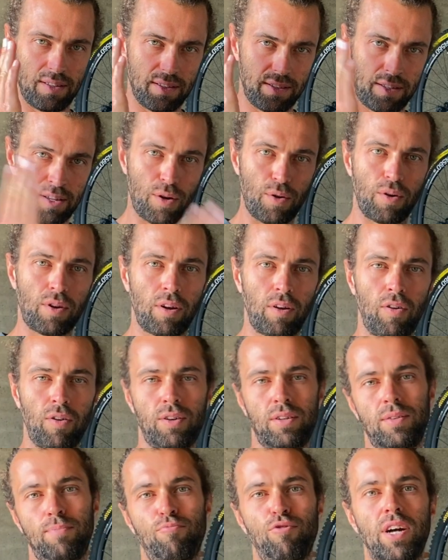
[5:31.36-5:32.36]
2
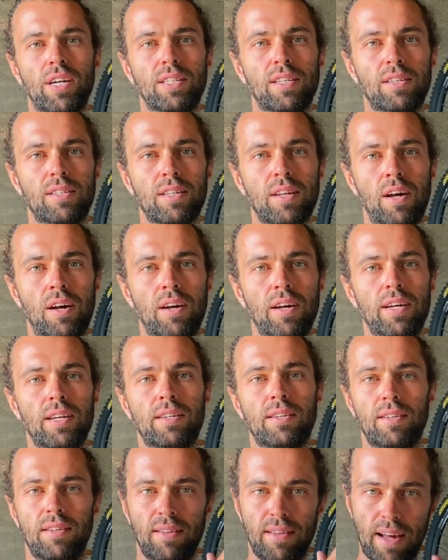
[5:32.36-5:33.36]
o'clock practice
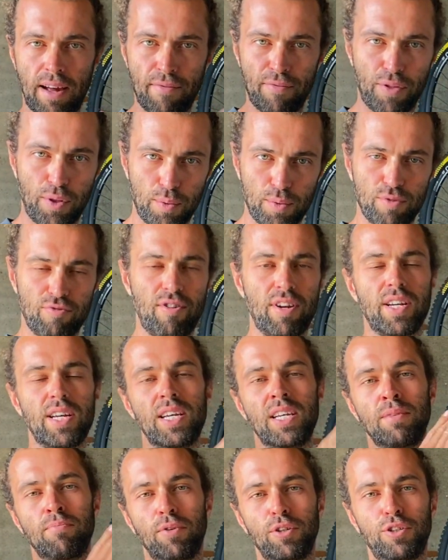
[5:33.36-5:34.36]
started. Everything was
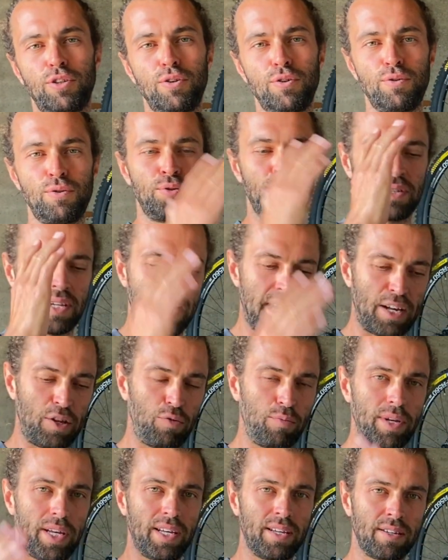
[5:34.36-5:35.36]
ready. My shoes,
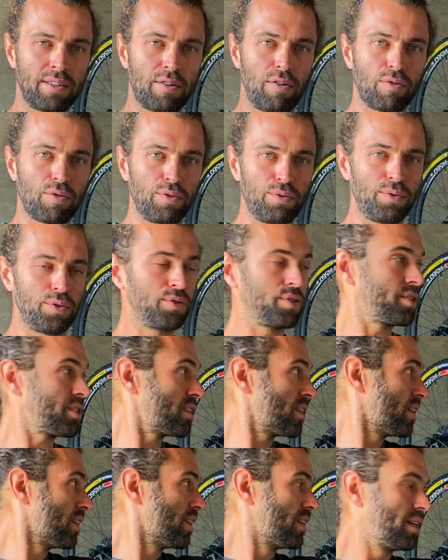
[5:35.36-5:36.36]
helmet, goggles,
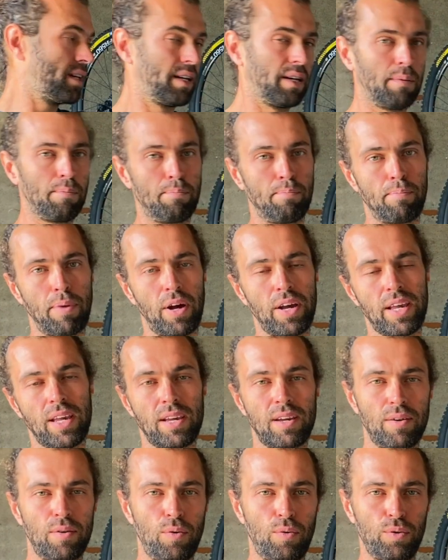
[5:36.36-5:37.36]

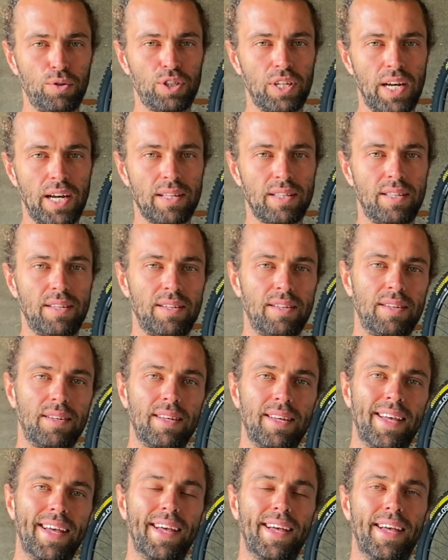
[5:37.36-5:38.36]
bike, all checked.
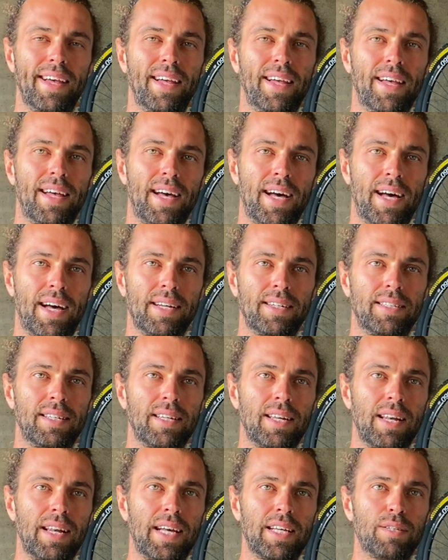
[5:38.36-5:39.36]
And
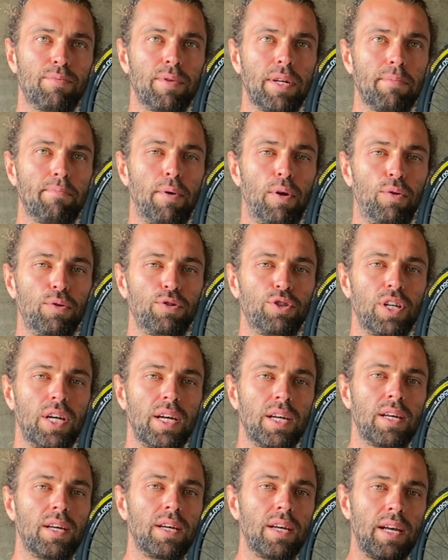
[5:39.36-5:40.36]
did a last minute bolt
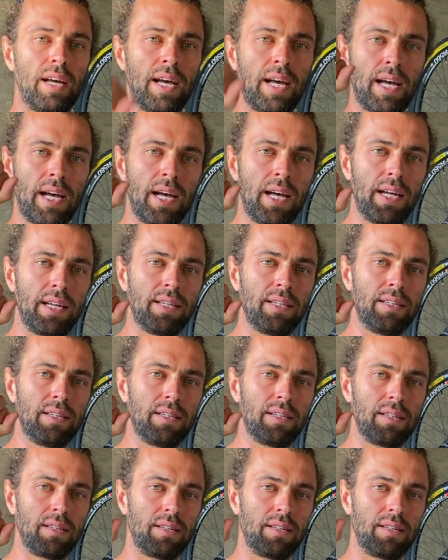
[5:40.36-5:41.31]
check and